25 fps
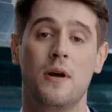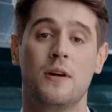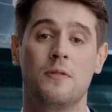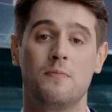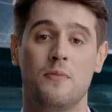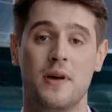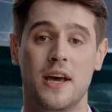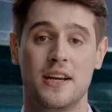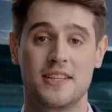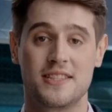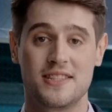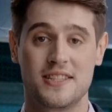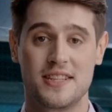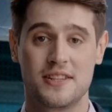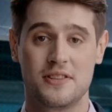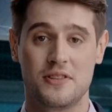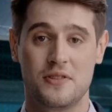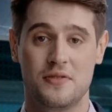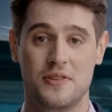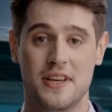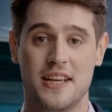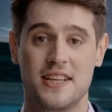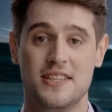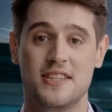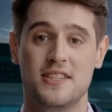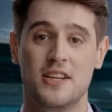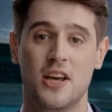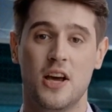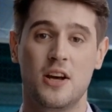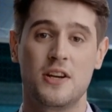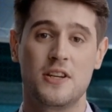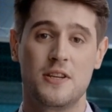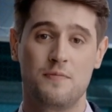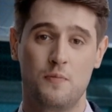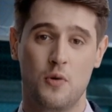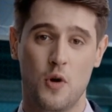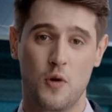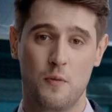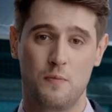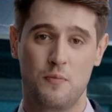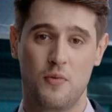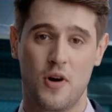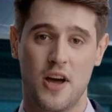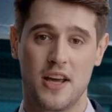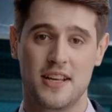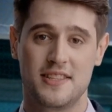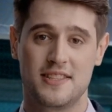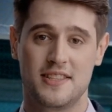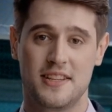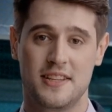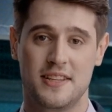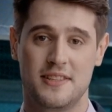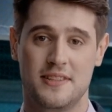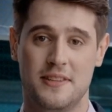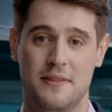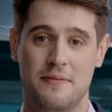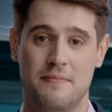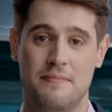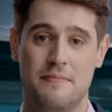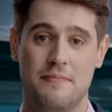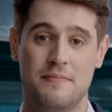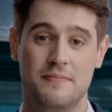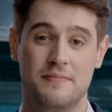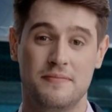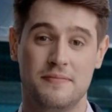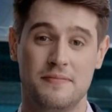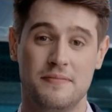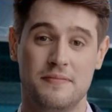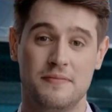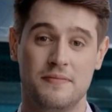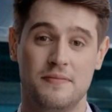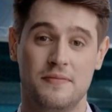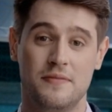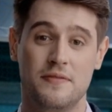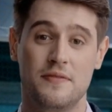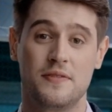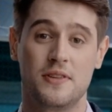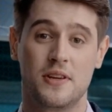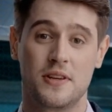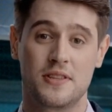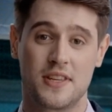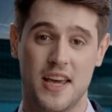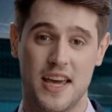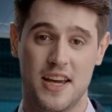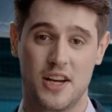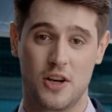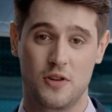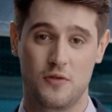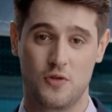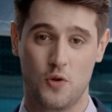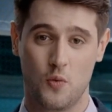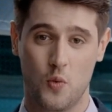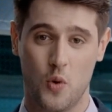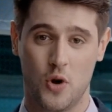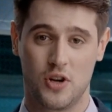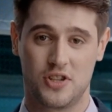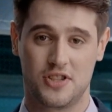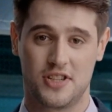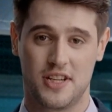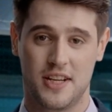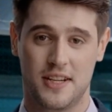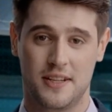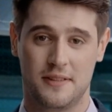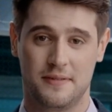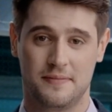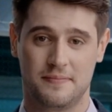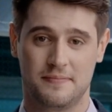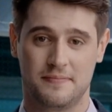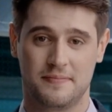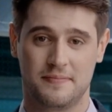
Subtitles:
in benzene feedstock spot prices. Thank you for watching.